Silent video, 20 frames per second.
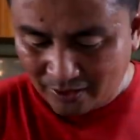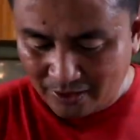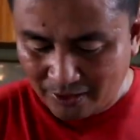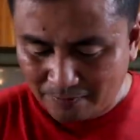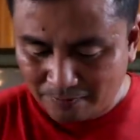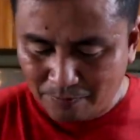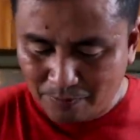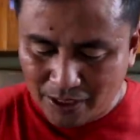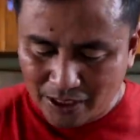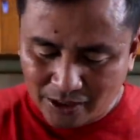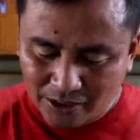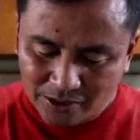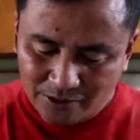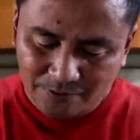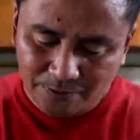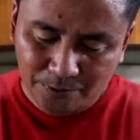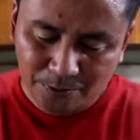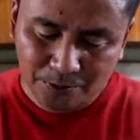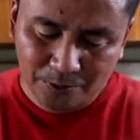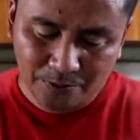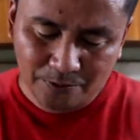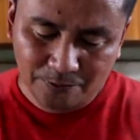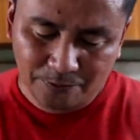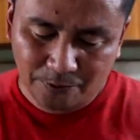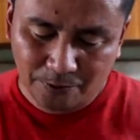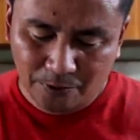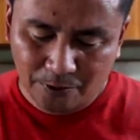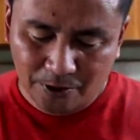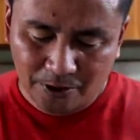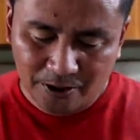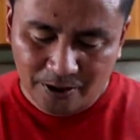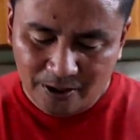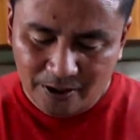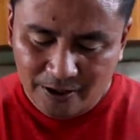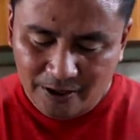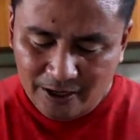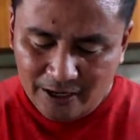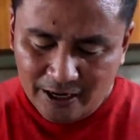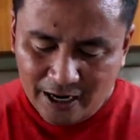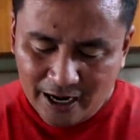the best food for
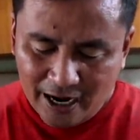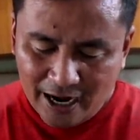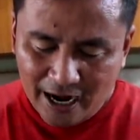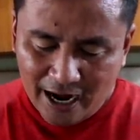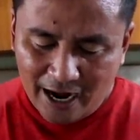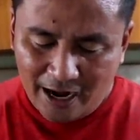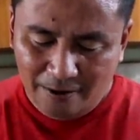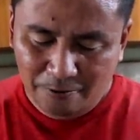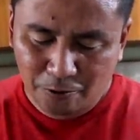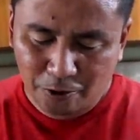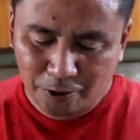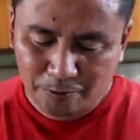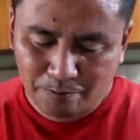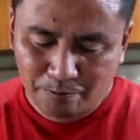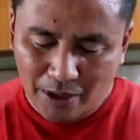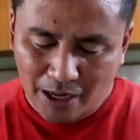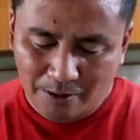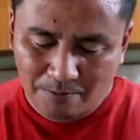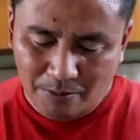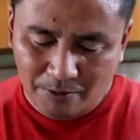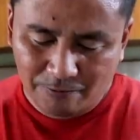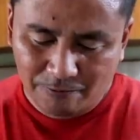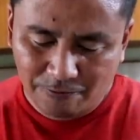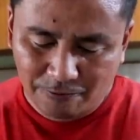our baby